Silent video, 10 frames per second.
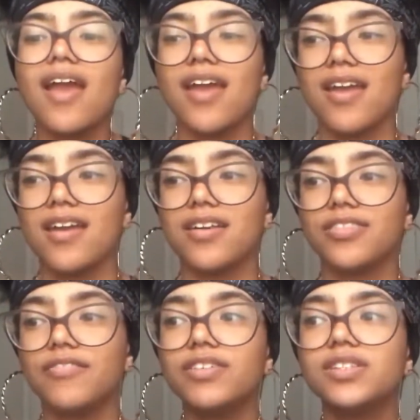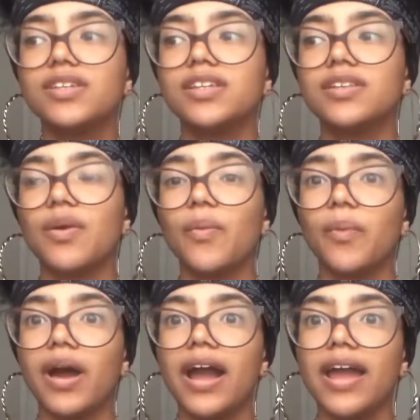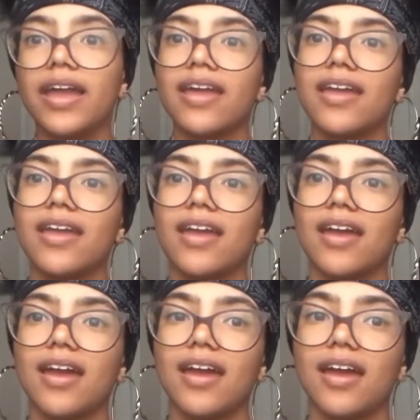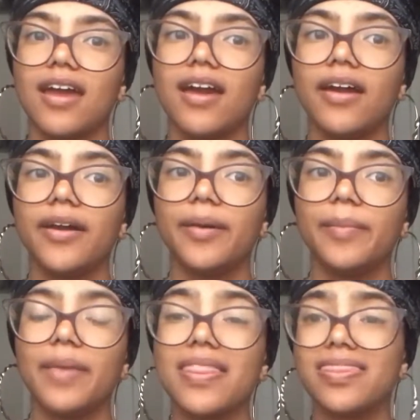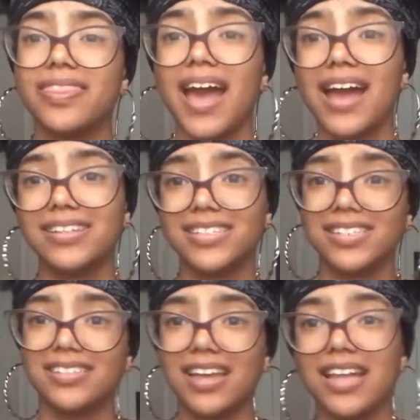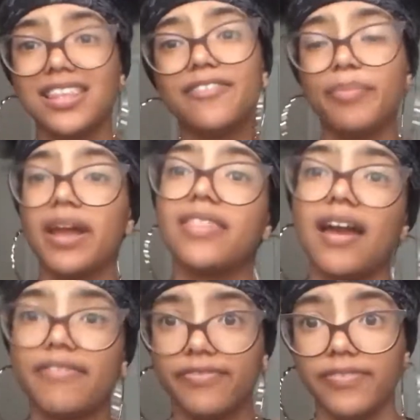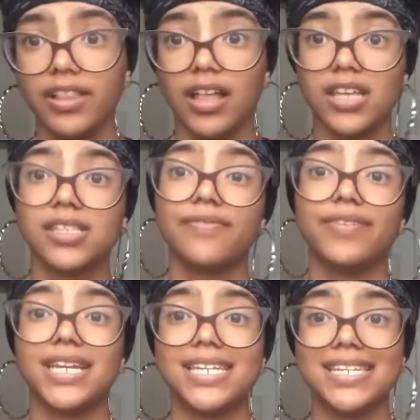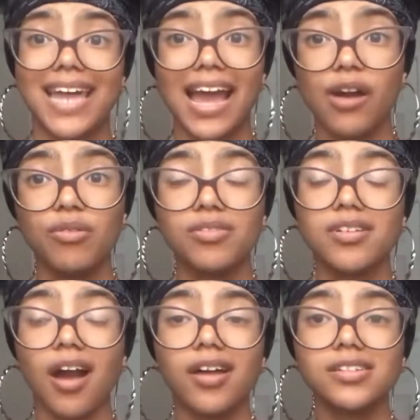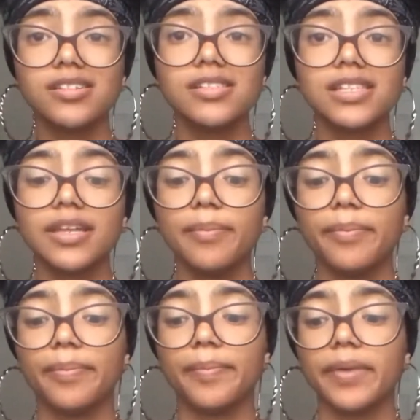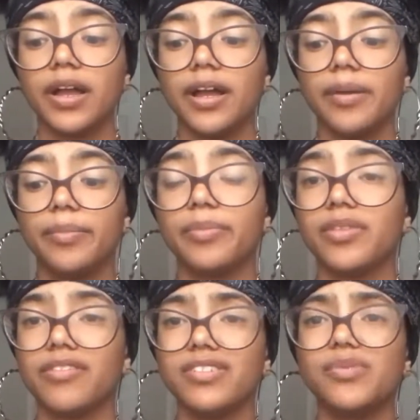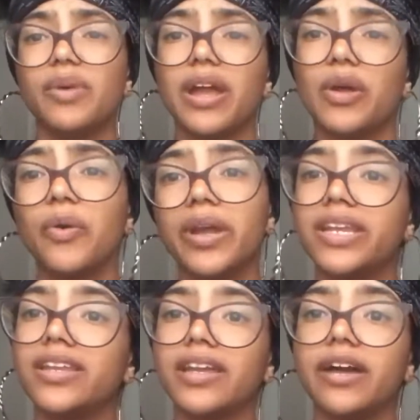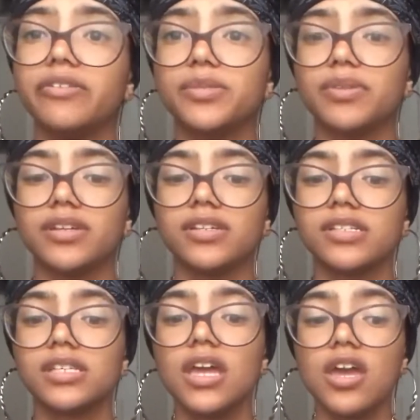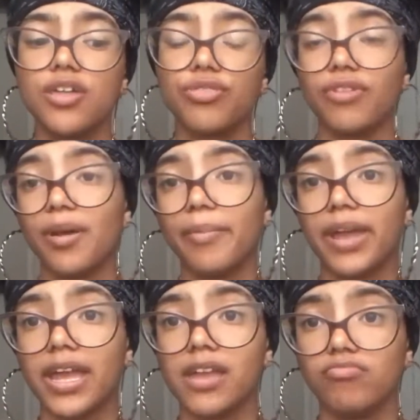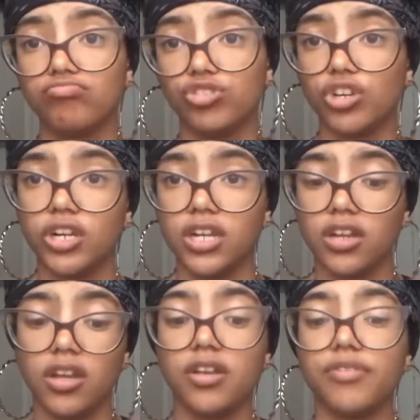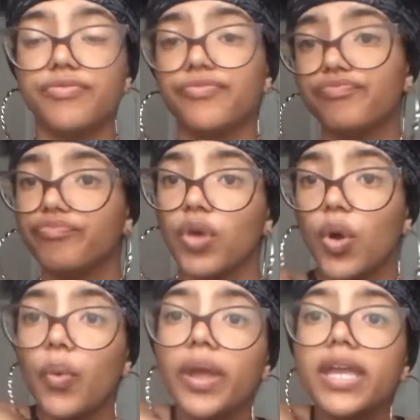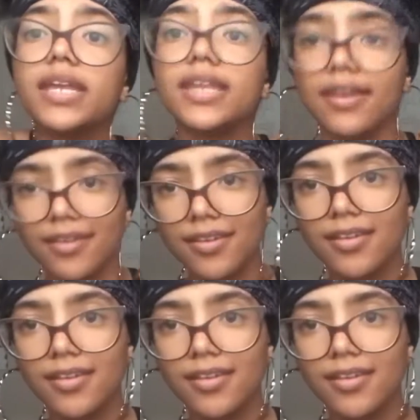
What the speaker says: And the reason why that I live by that philosophy now consciously, but the reason why I coin it now is because throughout my journey of awakening,